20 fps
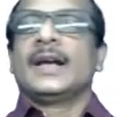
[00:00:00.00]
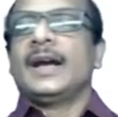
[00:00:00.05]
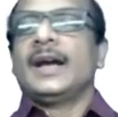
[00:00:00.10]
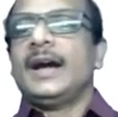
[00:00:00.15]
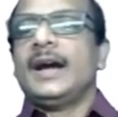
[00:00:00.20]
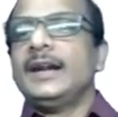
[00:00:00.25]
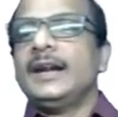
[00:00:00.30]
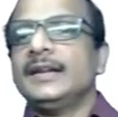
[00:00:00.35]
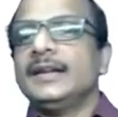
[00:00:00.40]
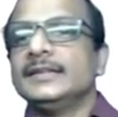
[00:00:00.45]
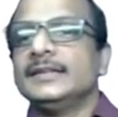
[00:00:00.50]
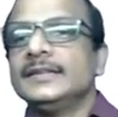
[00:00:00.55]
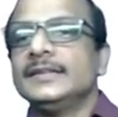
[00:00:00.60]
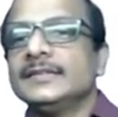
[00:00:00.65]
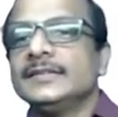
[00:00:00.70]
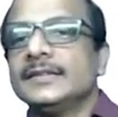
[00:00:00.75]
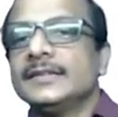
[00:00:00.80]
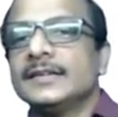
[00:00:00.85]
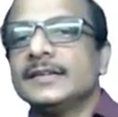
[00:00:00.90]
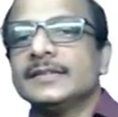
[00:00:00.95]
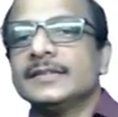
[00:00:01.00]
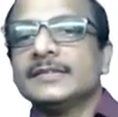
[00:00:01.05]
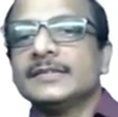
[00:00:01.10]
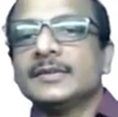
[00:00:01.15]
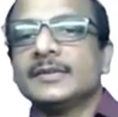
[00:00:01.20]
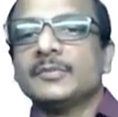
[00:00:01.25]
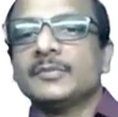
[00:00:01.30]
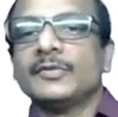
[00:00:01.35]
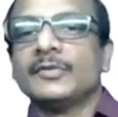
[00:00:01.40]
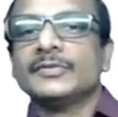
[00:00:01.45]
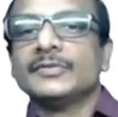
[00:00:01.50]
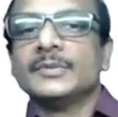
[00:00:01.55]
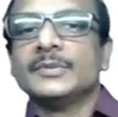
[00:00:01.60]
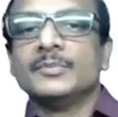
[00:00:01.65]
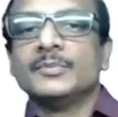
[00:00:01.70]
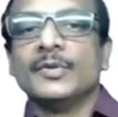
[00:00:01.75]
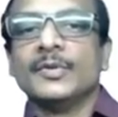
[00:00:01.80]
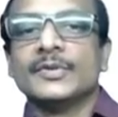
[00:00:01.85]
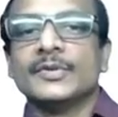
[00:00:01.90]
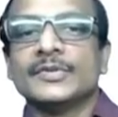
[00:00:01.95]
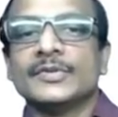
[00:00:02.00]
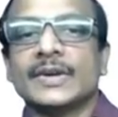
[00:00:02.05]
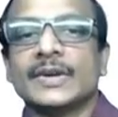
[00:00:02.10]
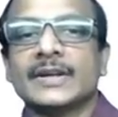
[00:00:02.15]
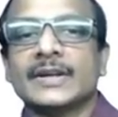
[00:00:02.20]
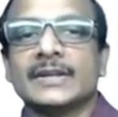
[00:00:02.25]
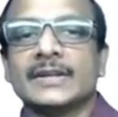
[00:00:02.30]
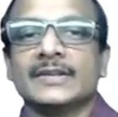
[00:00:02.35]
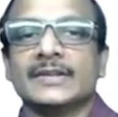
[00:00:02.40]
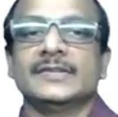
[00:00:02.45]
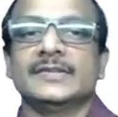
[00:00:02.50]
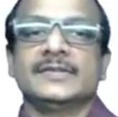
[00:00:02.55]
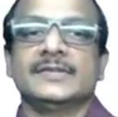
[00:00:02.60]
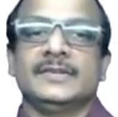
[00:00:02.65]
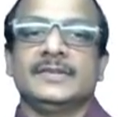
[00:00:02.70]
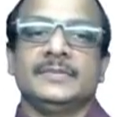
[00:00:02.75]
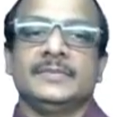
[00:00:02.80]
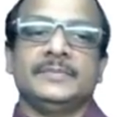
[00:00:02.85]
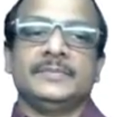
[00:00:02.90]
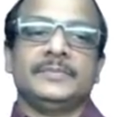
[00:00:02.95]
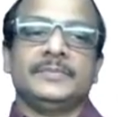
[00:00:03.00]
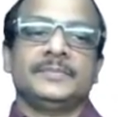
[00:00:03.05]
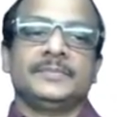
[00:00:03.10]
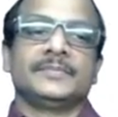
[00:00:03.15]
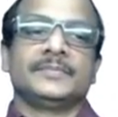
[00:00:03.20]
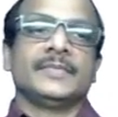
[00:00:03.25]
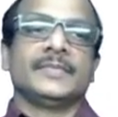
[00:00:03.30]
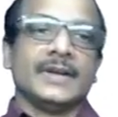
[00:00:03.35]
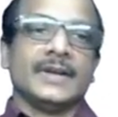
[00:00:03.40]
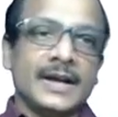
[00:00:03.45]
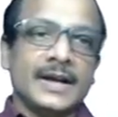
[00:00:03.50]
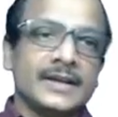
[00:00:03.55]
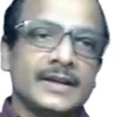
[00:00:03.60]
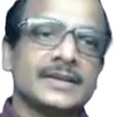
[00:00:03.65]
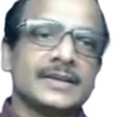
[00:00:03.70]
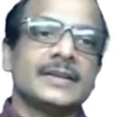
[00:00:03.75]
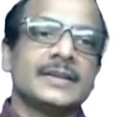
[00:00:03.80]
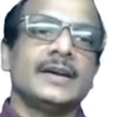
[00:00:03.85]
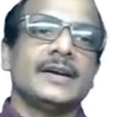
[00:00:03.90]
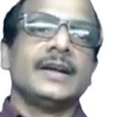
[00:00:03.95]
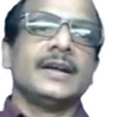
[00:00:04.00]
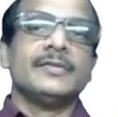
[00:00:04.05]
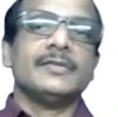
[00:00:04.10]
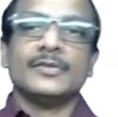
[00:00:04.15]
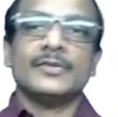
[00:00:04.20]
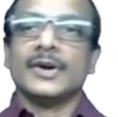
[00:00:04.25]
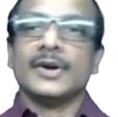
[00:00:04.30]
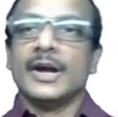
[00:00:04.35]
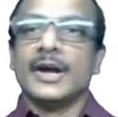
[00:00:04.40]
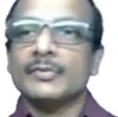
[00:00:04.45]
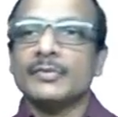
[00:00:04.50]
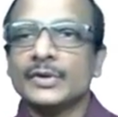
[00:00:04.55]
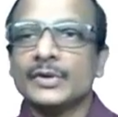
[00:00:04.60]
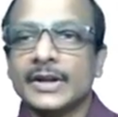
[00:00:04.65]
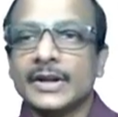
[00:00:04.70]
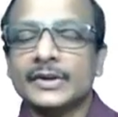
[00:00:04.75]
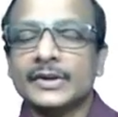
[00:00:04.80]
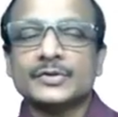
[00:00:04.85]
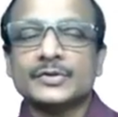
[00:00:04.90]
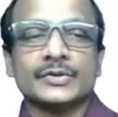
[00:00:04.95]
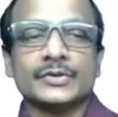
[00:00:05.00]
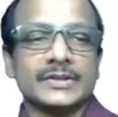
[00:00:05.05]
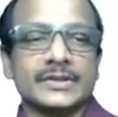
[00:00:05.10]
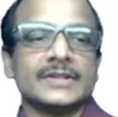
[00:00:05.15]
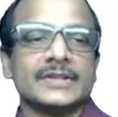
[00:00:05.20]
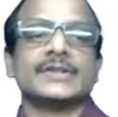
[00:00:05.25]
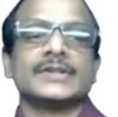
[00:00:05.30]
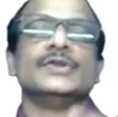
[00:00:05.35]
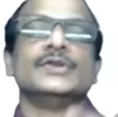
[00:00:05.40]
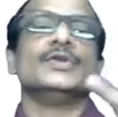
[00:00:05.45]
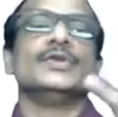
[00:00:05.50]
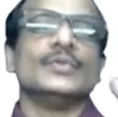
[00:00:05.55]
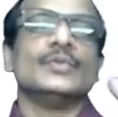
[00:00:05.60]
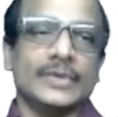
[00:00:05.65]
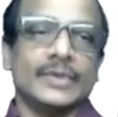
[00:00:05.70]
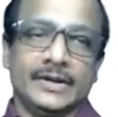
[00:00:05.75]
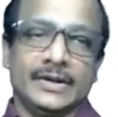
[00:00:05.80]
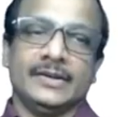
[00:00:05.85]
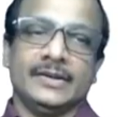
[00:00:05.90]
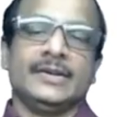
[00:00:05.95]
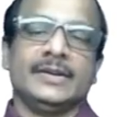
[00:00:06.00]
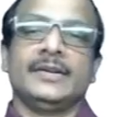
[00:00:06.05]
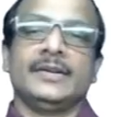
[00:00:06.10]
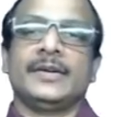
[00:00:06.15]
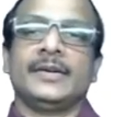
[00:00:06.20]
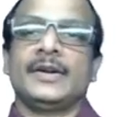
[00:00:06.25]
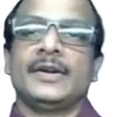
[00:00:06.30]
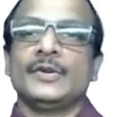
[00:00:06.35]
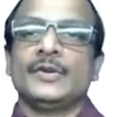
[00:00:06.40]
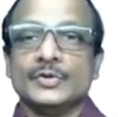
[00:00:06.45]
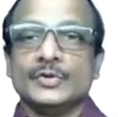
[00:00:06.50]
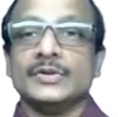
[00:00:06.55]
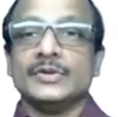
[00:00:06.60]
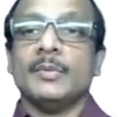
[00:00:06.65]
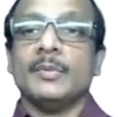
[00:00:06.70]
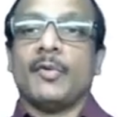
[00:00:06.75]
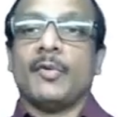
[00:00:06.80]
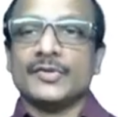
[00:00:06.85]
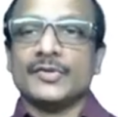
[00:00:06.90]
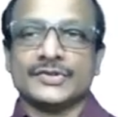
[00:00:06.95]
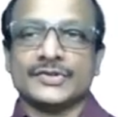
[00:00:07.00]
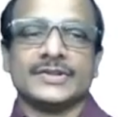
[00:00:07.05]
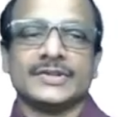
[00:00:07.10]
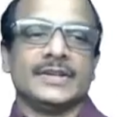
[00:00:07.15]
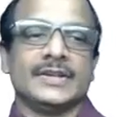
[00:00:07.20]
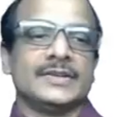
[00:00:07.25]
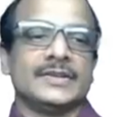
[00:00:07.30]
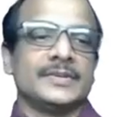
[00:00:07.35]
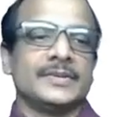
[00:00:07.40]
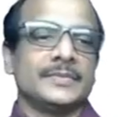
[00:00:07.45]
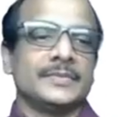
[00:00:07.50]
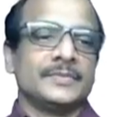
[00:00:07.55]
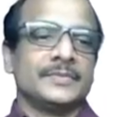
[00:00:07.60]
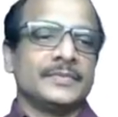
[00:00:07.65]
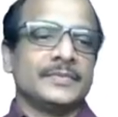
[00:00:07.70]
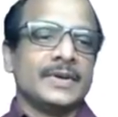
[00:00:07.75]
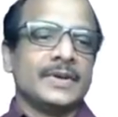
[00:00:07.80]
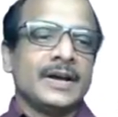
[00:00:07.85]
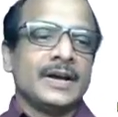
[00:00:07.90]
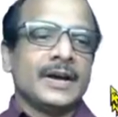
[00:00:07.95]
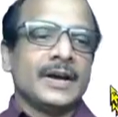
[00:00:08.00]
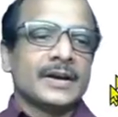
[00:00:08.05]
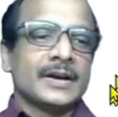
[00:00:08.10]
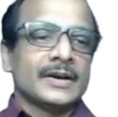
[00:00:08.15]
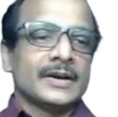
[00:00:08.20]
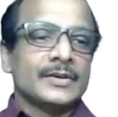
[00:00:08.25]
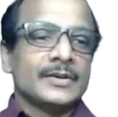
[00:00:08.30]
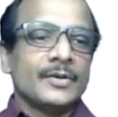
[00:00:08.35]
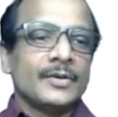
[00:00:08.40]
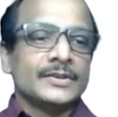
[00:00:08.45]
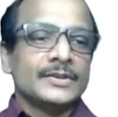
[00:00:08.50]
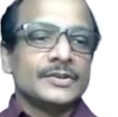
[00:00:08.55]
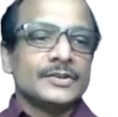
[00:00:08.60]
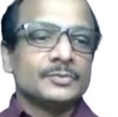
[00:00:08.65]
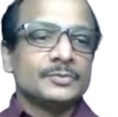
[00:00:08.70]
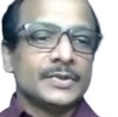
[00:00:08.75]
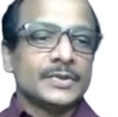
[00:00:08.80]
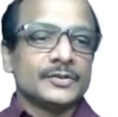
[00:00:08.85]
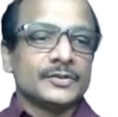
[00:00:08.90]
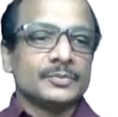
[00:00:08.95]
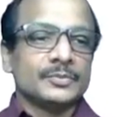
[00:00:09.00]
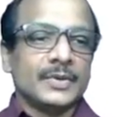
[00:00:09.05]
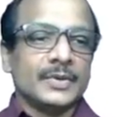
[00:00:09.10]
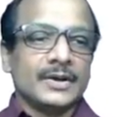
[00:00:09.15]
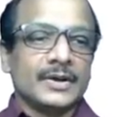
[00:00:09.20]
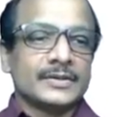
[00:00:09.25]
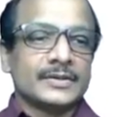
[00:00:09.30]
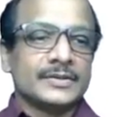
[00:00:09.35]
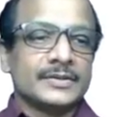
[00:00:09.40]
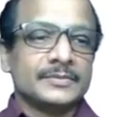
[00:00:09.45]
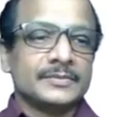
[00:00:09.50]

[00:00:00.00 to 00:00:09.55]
And these are the some of the boards I created. I would like to create a new one to demonstrate. Click on this plus mark.